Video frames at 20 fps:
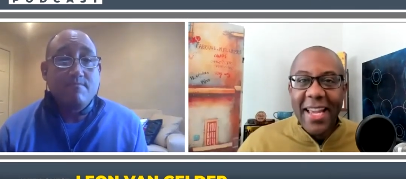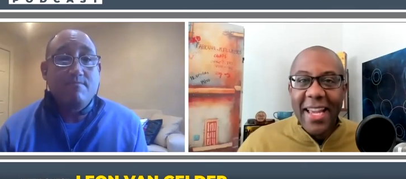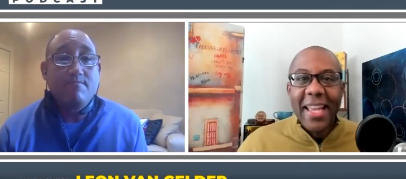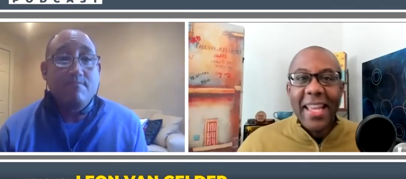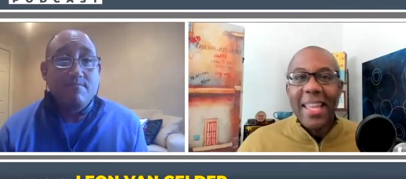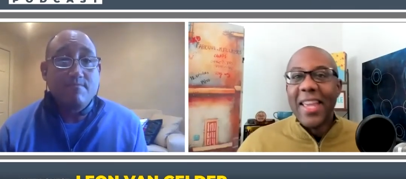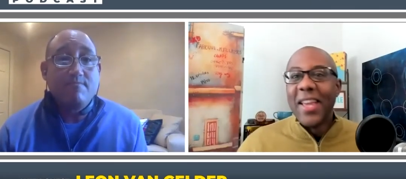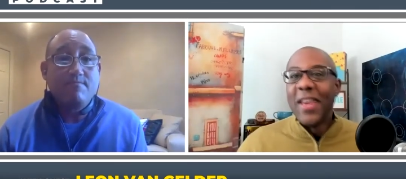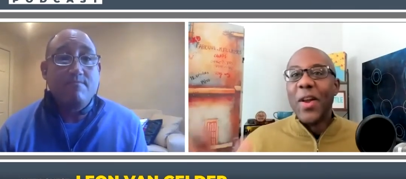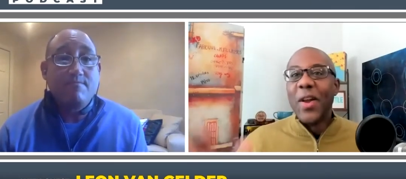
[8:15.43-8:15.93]

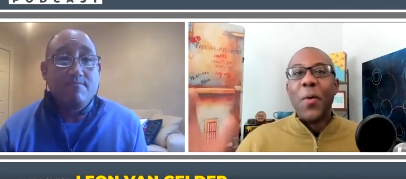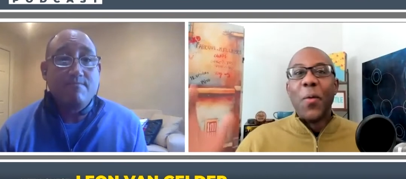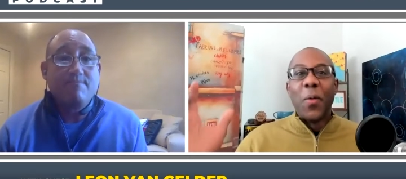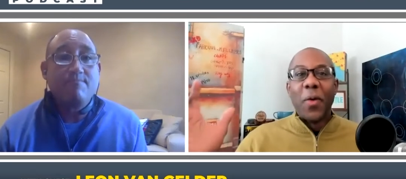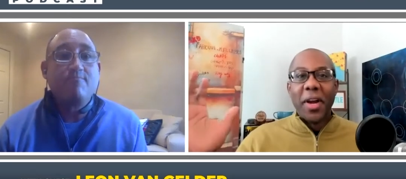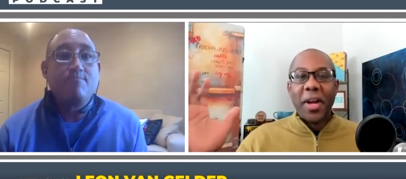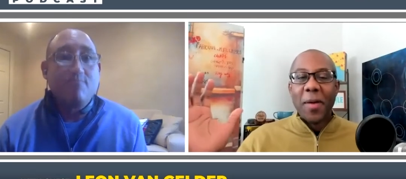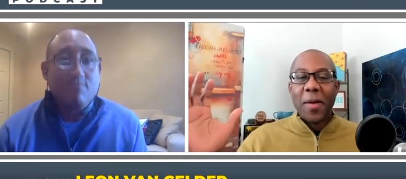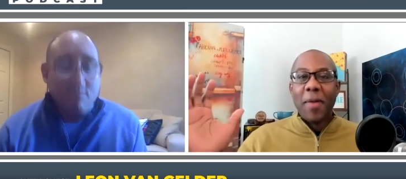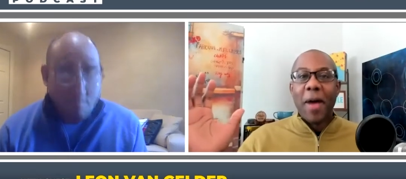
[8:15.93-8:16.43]
Speaker 1: You know,
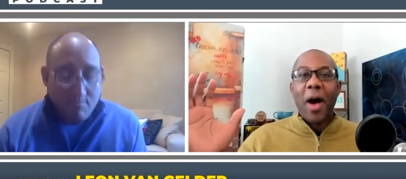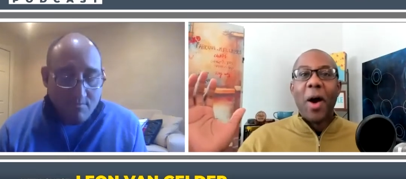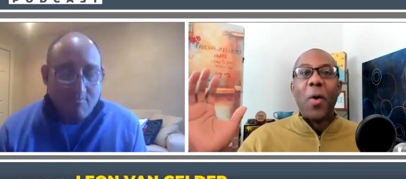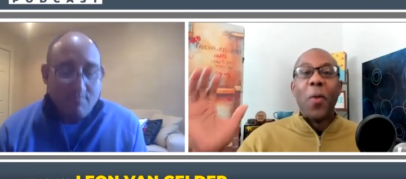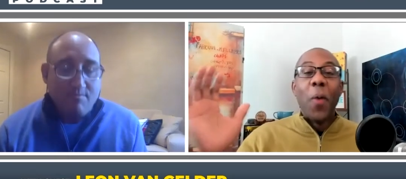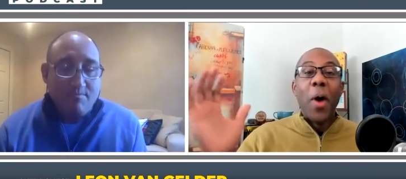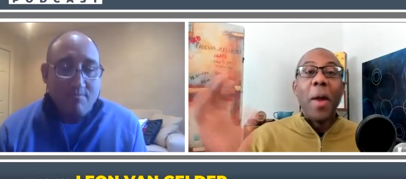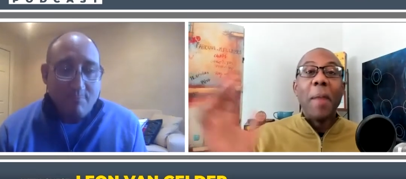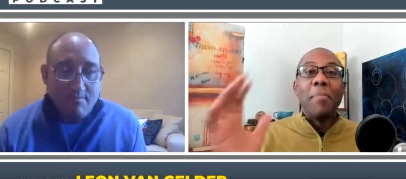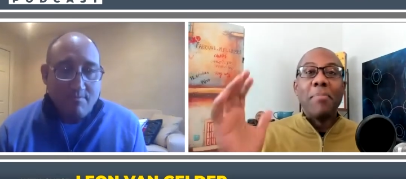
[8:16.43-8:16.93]
worrying about
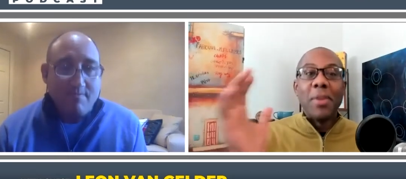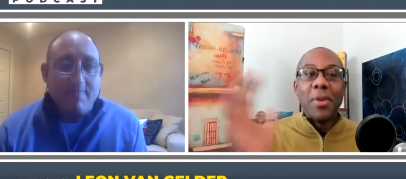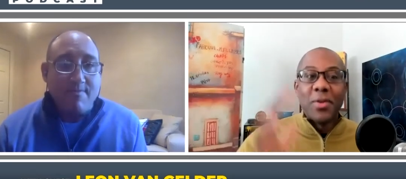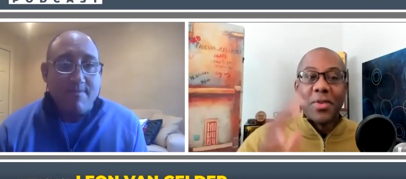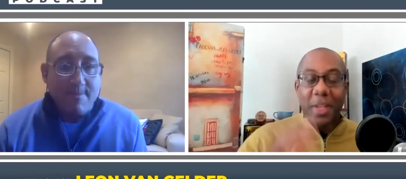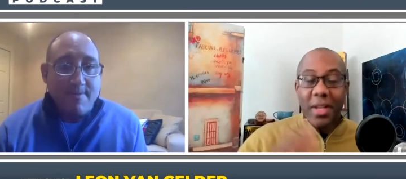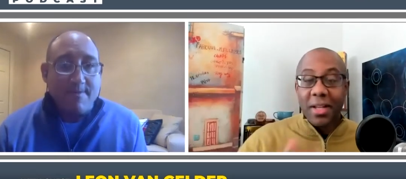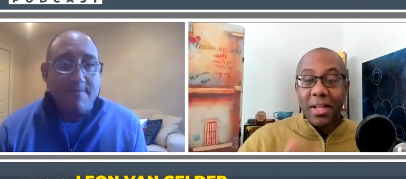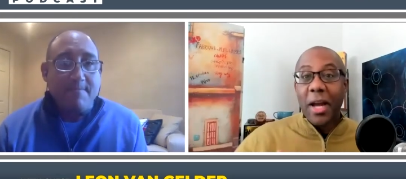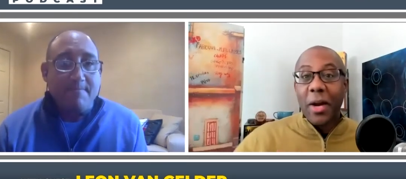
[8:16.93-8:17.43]
what
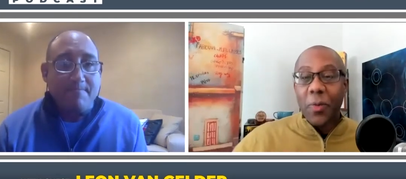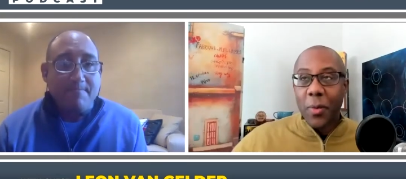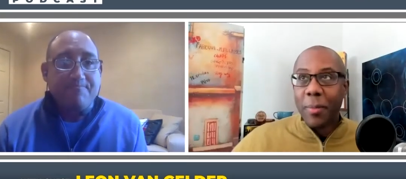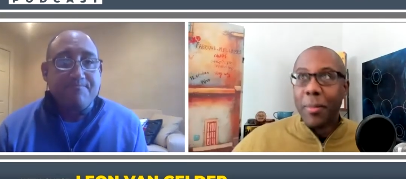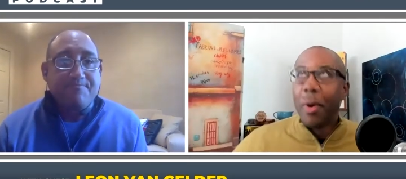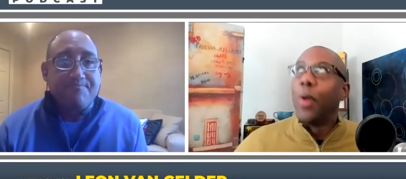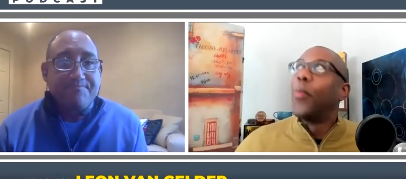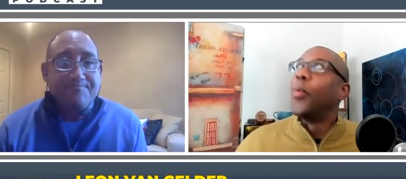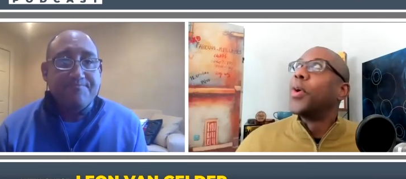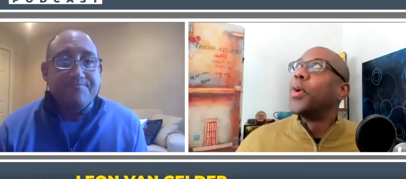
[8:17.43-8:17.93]
music, like
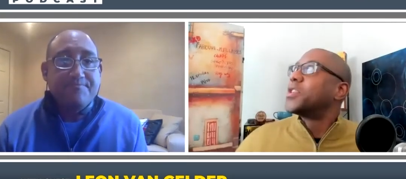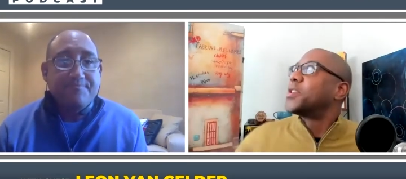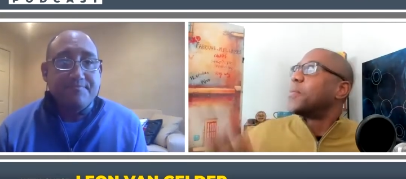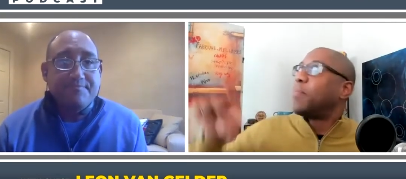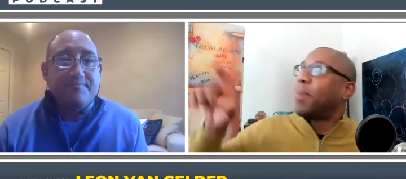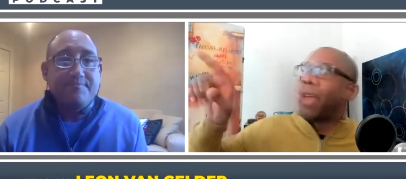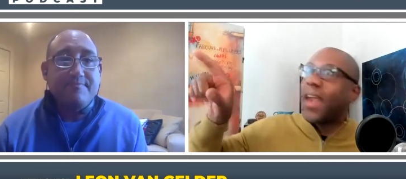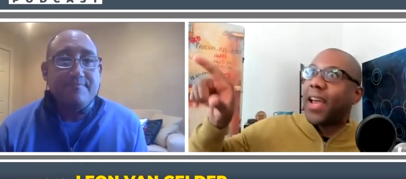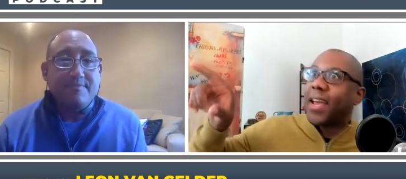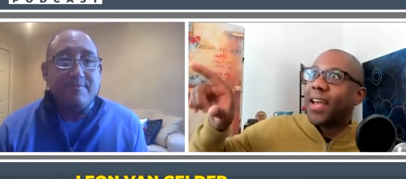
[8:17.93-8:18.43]
Ramon wants to
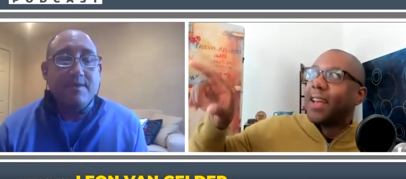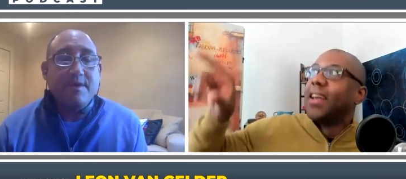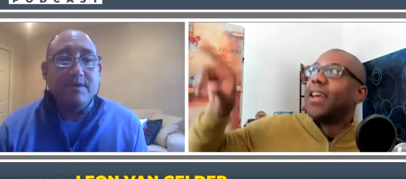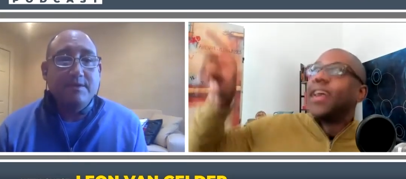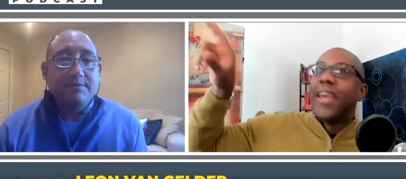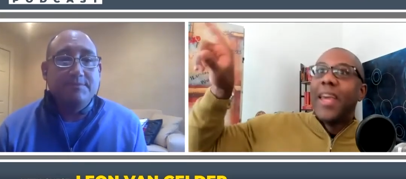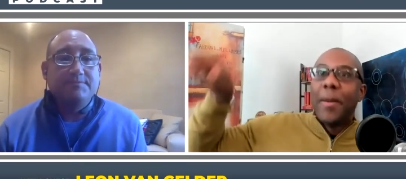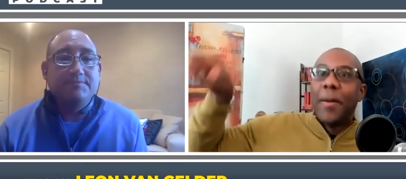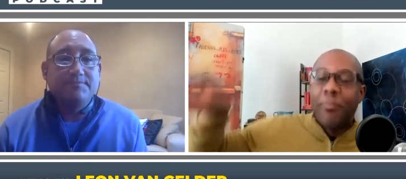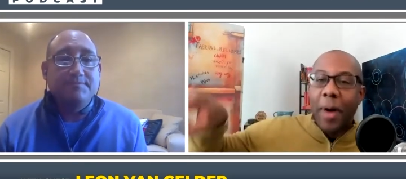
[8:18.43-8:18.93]
pick
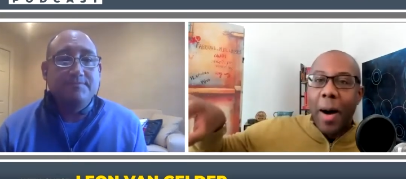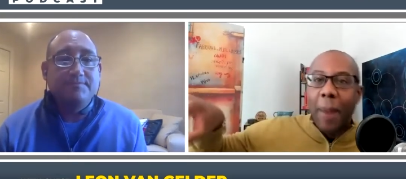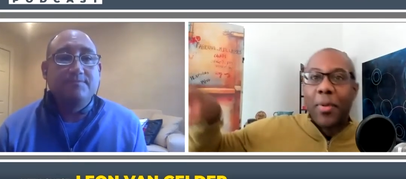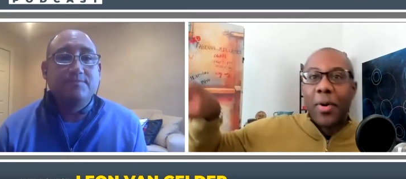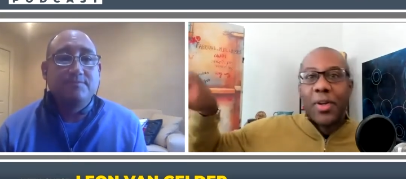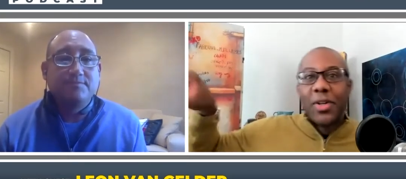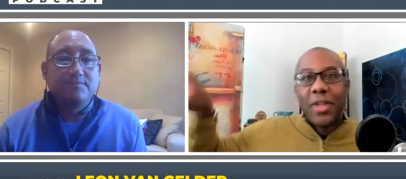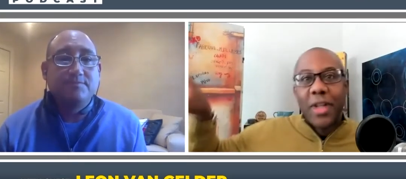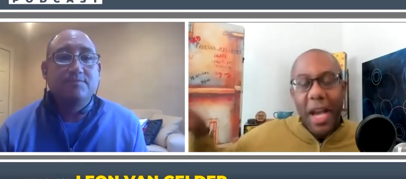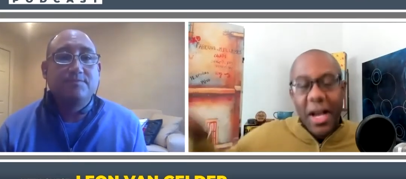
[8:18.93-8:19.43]
hip hop or
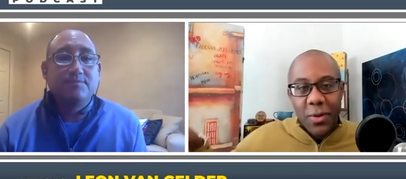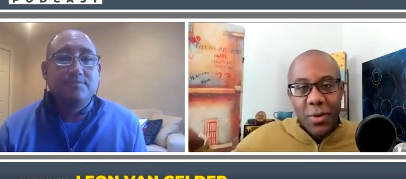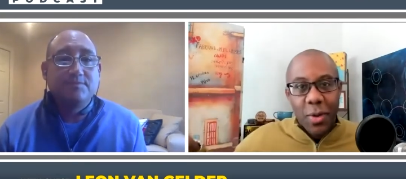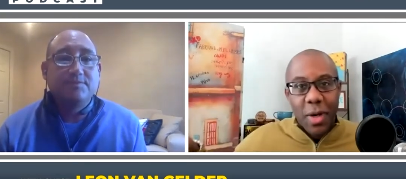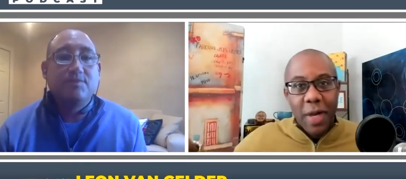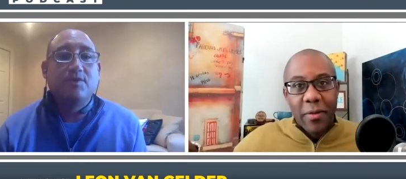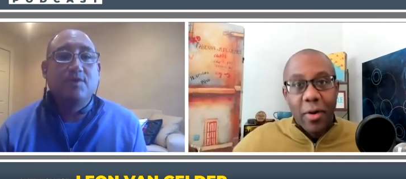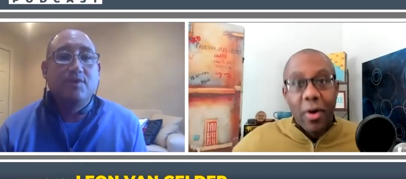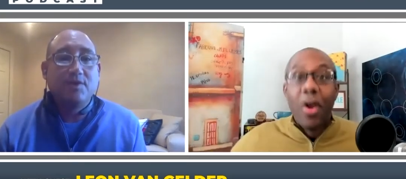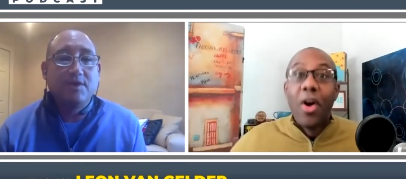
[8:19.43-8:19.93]
jazz,
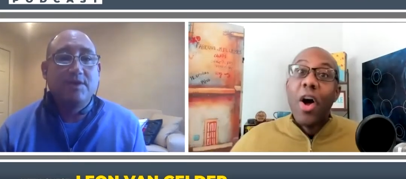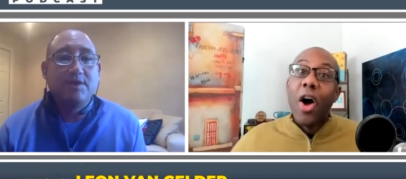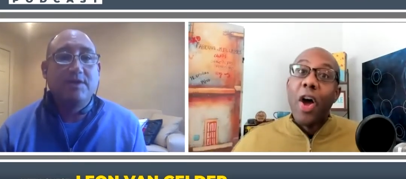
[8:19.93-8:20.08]
whatever.